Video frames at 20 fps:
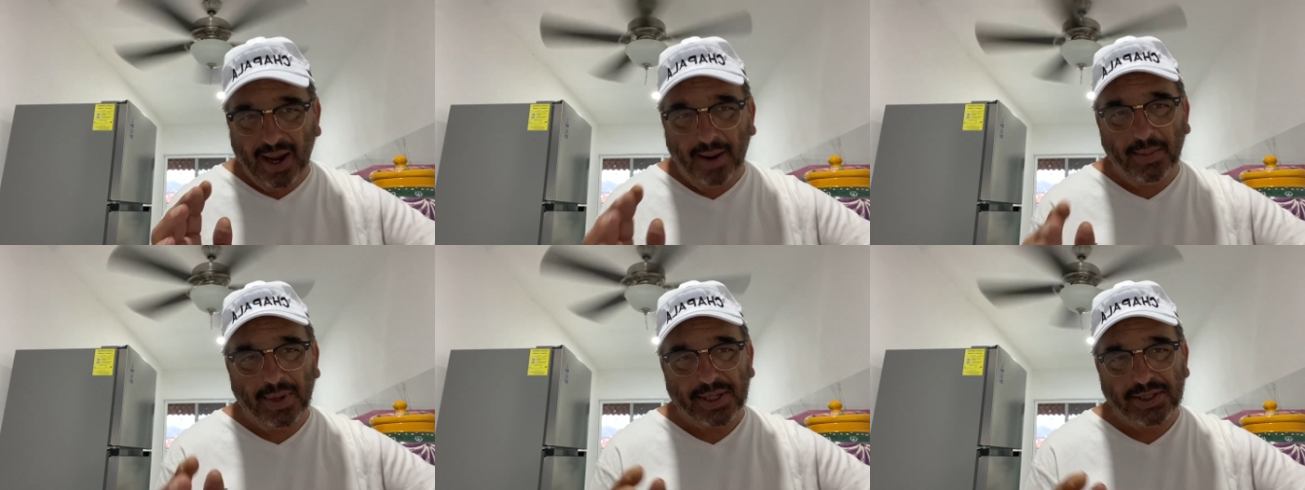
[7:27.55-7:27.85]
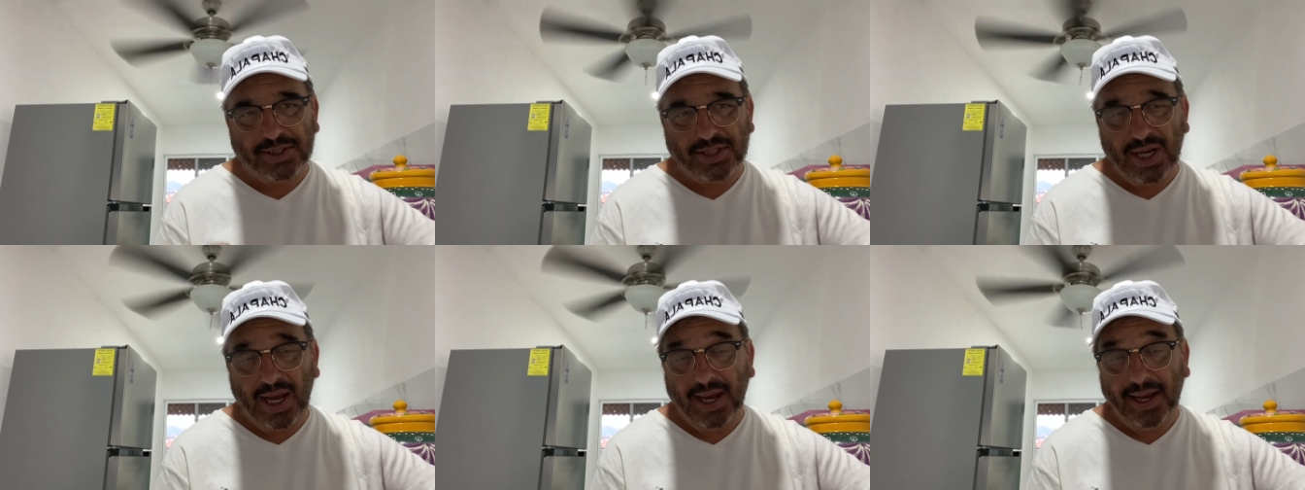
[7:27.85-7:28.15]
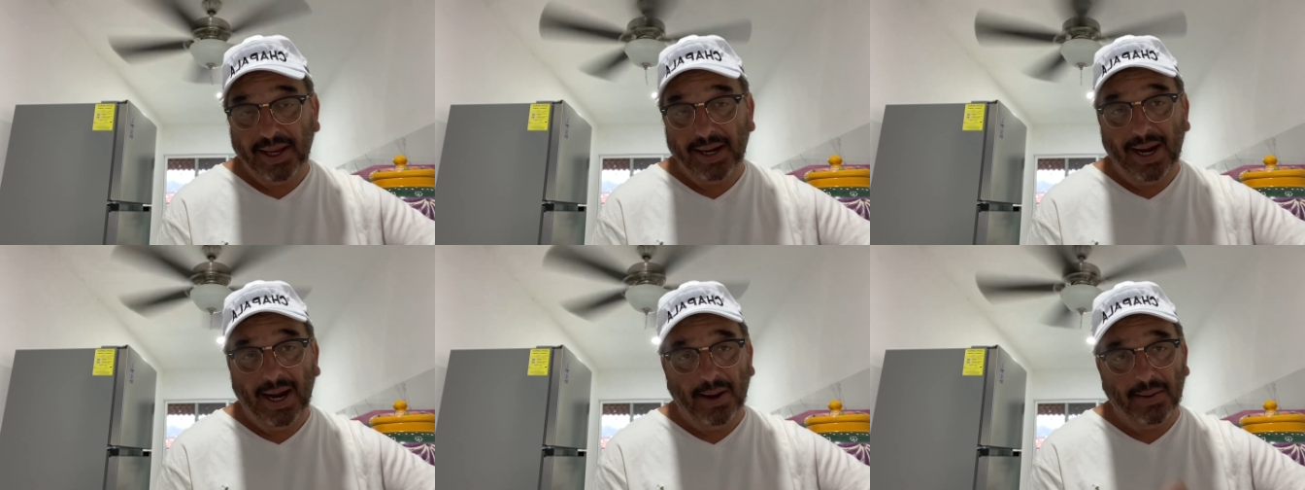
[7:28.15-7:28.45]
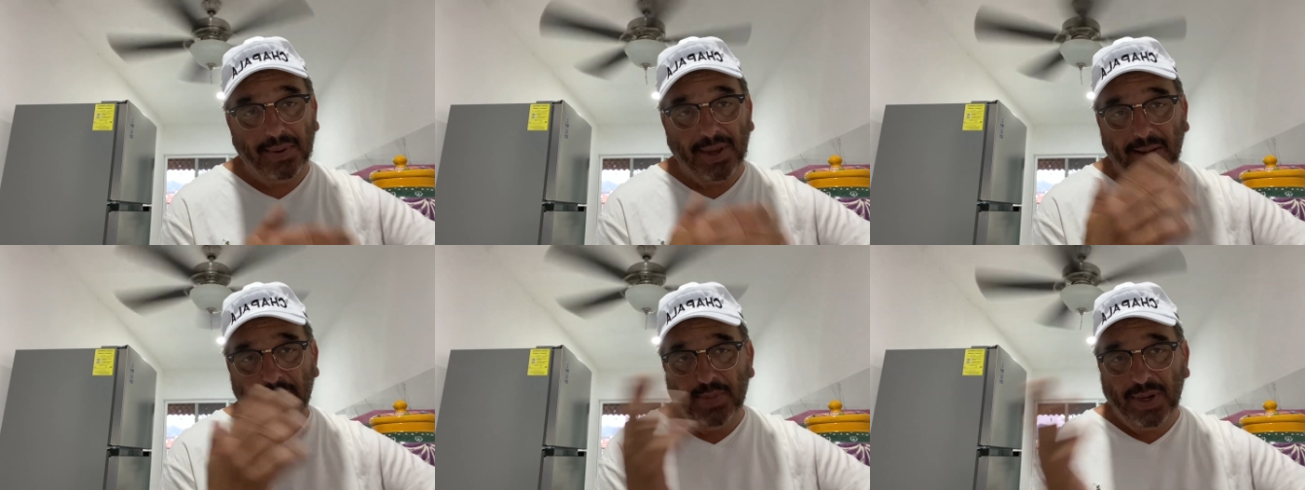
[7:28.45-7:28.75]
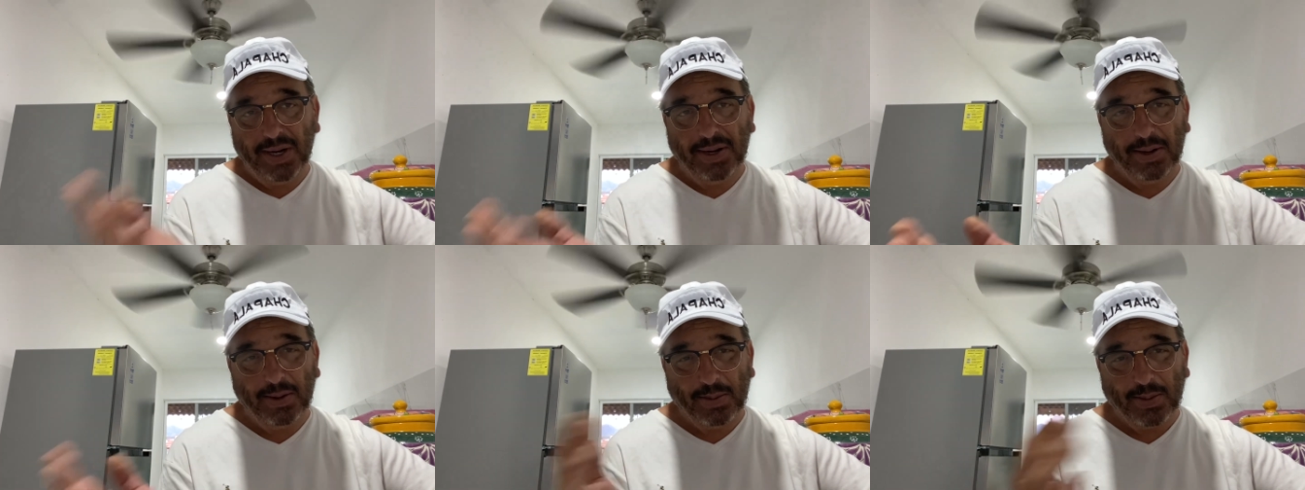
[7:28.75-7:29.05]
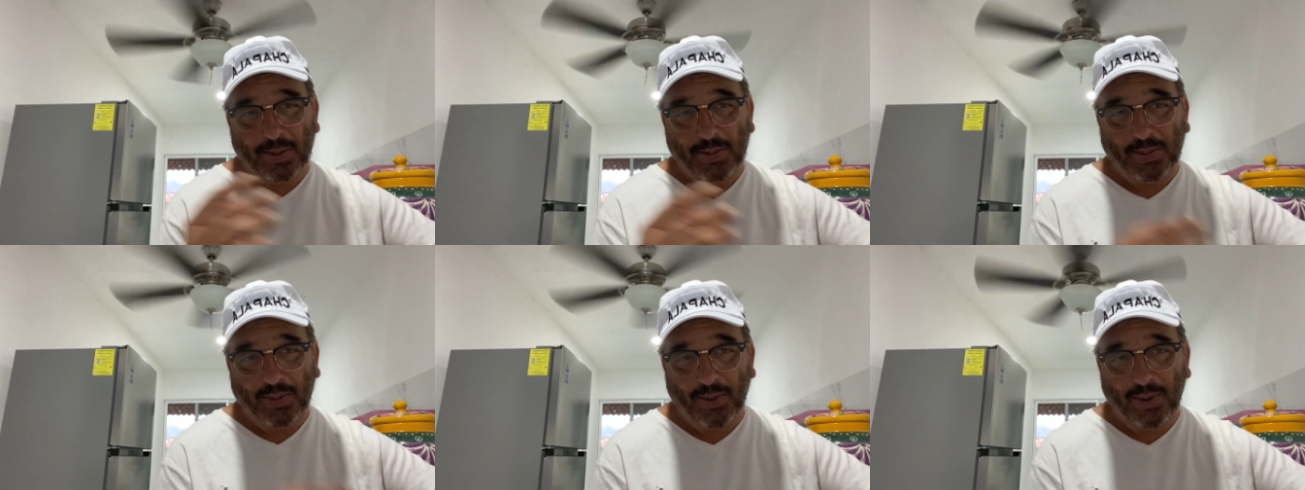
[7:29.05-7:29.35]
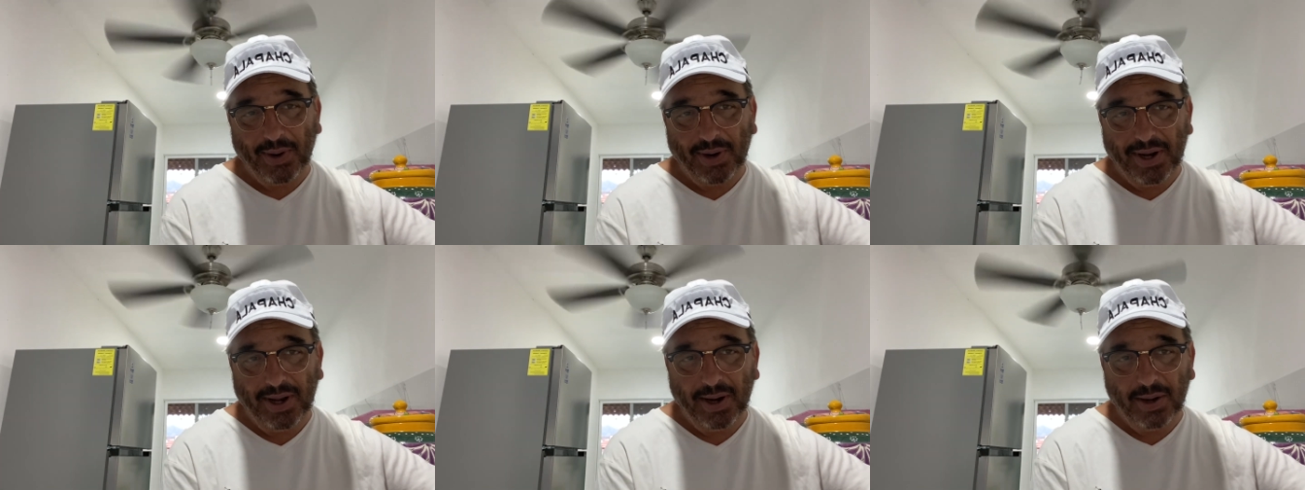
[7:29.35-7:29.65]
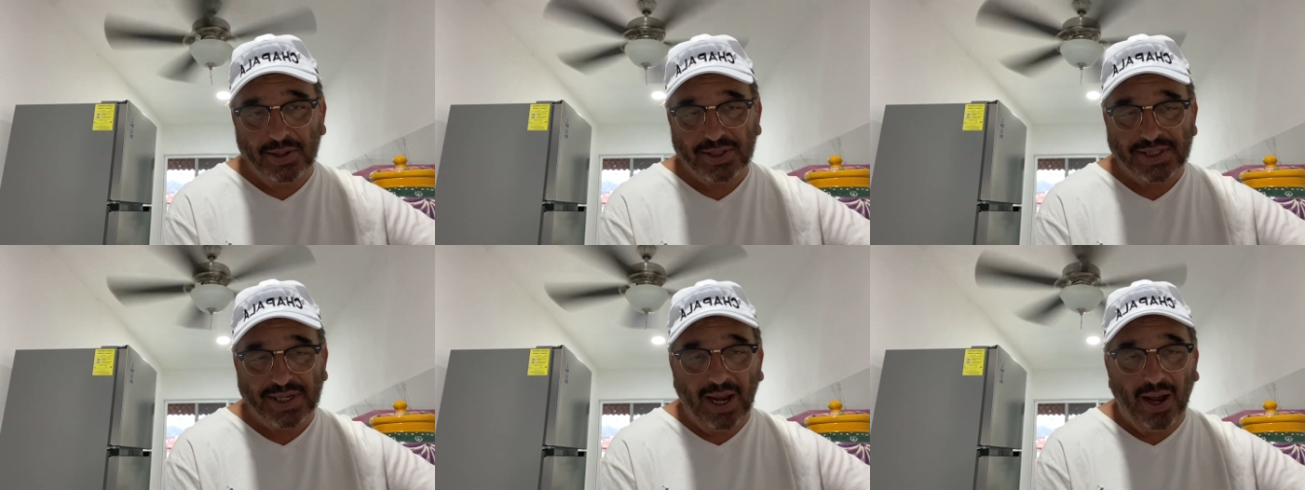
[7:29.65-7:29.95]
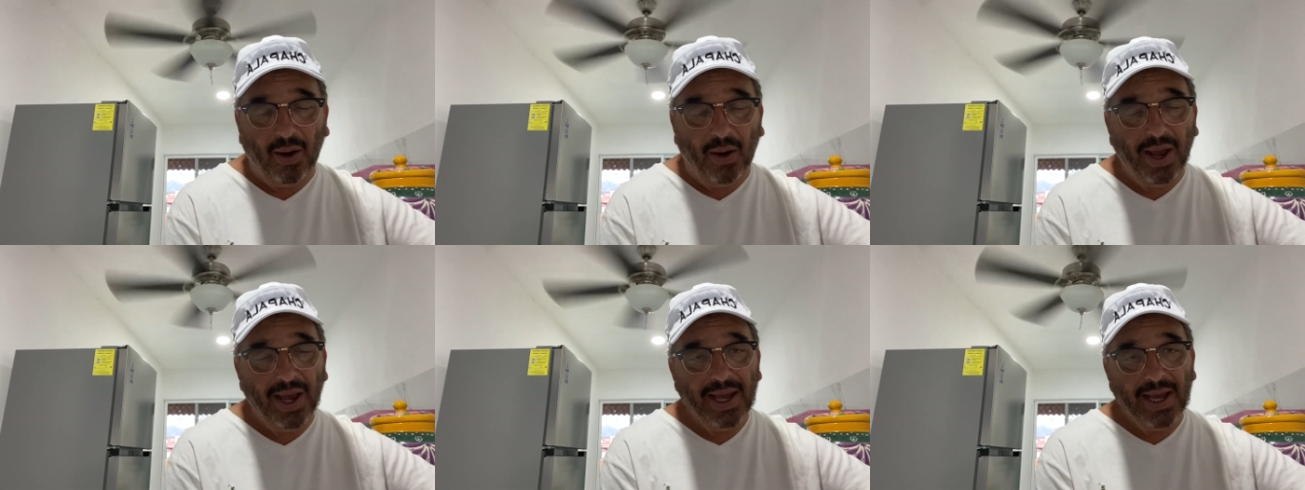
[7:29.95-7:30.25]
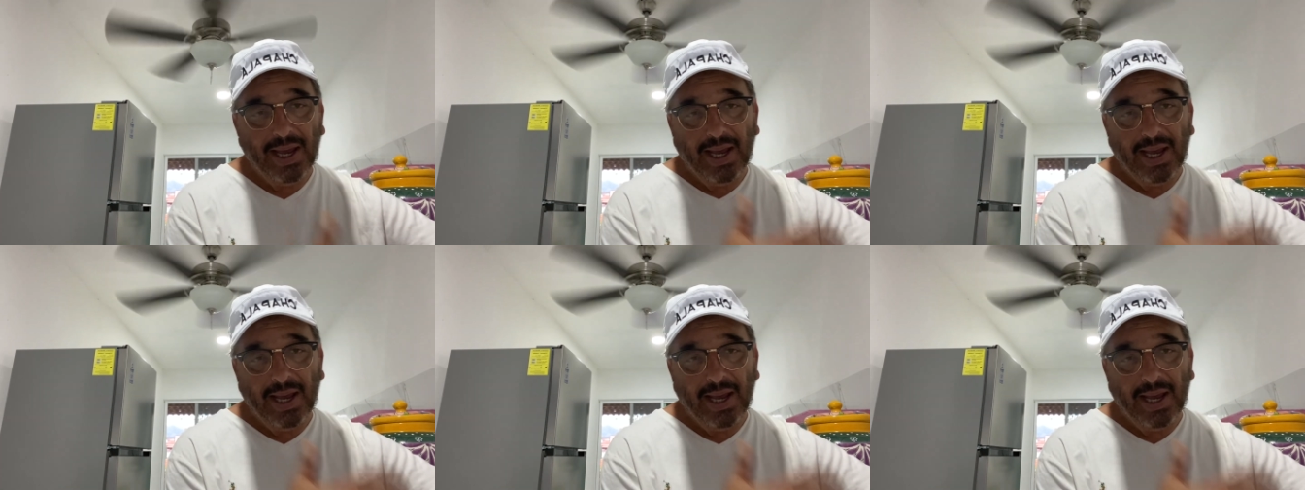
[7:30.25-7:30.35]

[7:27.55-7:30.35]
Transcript: I'm going to check it out, and I've been here for 4 years now.